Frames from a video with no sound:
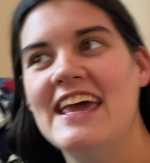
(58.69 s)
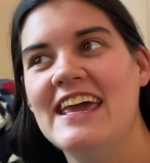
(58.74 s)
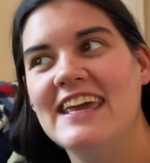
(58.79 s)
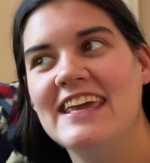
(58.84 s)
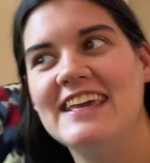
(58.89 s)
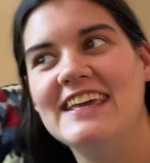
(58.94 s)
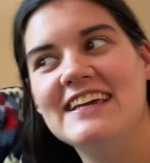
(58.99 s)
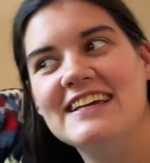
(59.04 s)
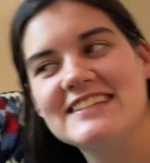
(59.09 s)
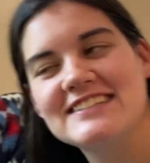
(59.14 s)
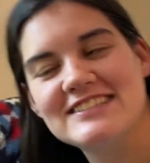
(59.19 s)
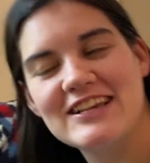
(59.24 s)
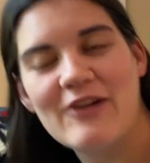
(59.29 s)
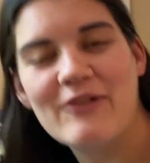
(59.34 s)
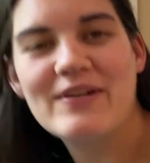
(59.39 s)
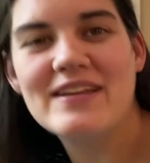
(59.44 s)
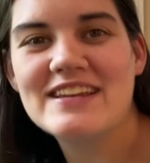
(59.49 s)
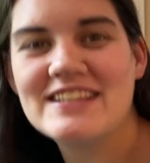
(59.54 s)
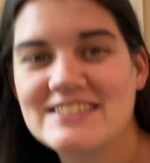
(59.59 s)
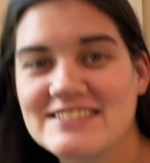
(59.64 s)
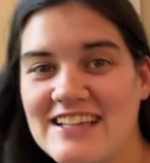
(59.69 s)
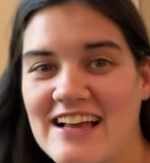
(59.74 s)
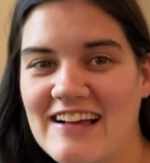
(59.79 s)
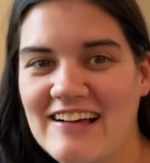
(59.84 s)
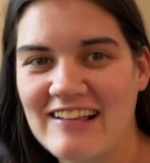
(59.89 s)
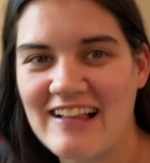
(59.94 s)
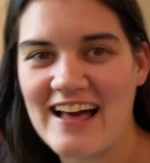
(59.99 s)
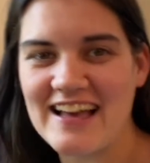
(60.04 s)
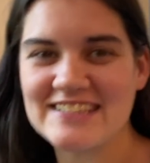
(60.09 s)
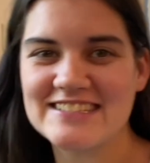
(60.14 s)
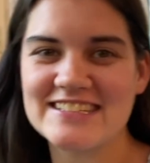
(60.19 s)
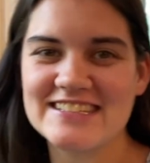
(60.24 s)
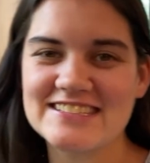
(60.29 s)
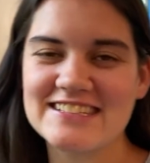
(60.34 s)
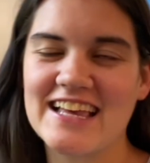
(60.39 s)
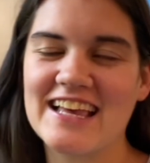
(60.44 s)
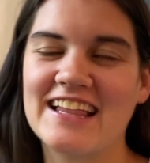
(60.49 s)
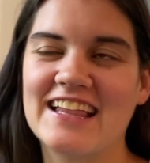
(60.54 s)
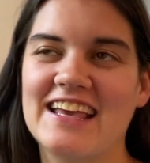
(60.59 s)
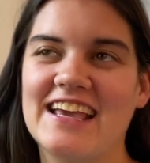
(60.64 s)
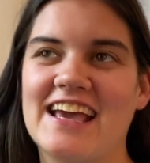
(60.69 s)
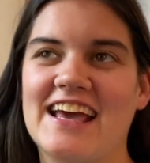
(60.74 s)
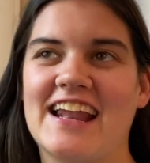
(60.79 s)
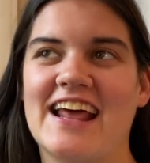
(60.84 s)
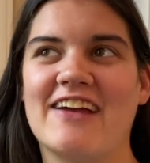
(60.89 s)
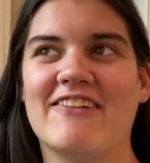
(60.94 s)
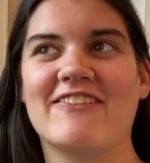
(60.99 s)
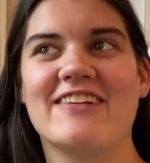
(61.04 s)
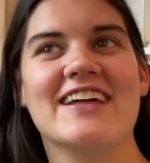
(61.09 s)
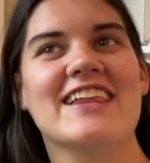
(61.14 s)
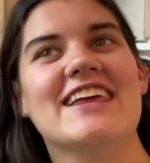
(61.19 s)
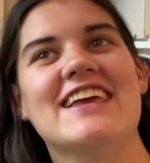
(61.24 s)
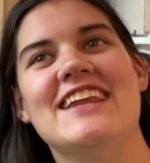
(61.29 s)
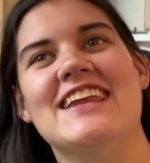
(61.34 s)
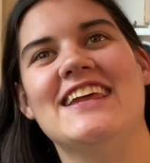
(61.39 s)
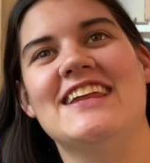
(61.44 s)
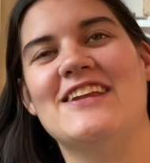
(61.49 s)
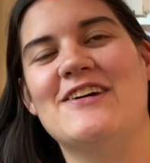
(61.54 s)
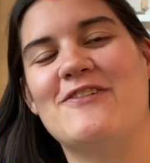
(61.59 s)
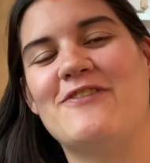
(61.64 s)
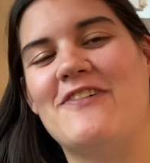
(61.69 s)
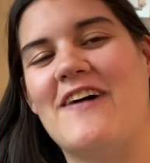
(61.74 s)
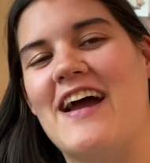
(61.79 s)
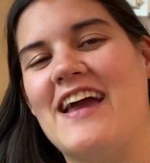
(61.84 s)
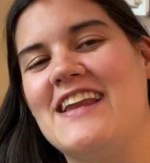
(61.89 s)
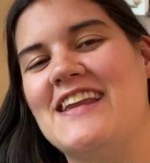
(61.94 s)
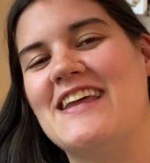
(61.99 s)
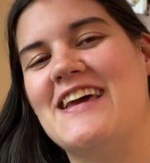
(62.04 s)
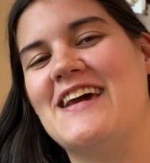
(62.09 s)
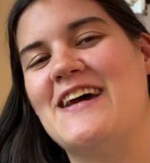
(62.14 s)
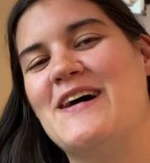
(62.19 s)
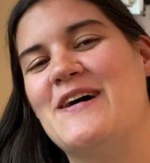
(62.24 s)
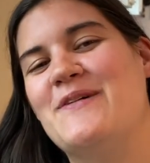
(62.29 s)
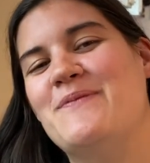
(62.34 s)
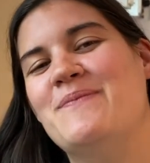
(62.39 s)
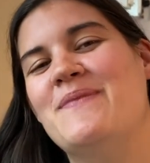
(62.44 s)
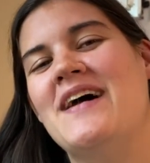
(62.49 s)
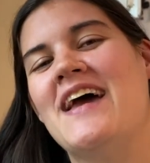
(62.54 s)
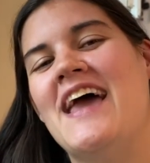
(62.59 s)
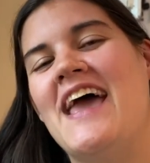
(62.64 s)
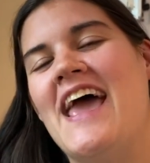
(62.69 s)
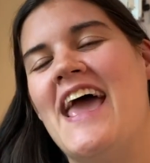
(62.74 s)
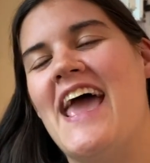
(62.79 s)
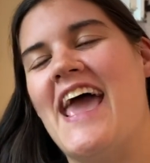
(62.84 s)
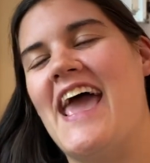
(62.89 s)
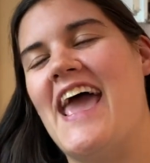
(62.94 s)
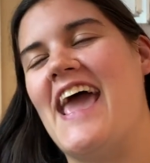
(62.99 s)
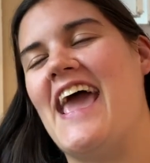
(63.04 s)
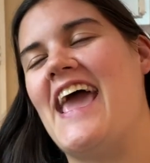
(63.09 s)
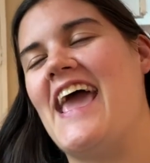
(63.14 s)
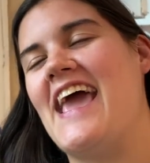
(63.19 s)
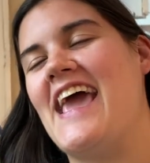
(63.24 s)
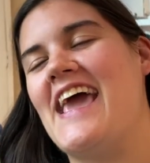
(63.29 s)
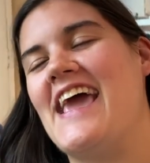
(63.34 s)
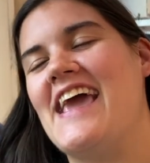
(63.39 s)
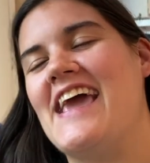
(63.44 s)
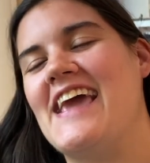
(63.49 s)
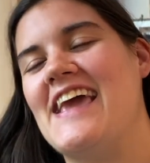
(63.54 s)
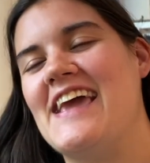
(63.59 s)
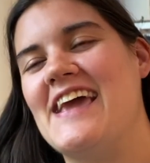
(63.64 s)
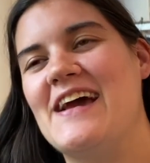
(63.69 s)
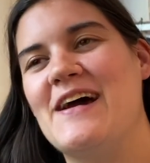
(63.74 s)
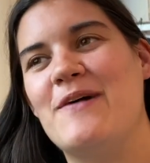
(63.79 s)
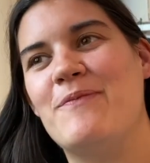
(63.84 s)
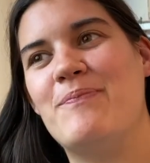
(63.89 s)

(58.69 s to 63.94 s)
He is so into sunglasses lately, and I really need to find him a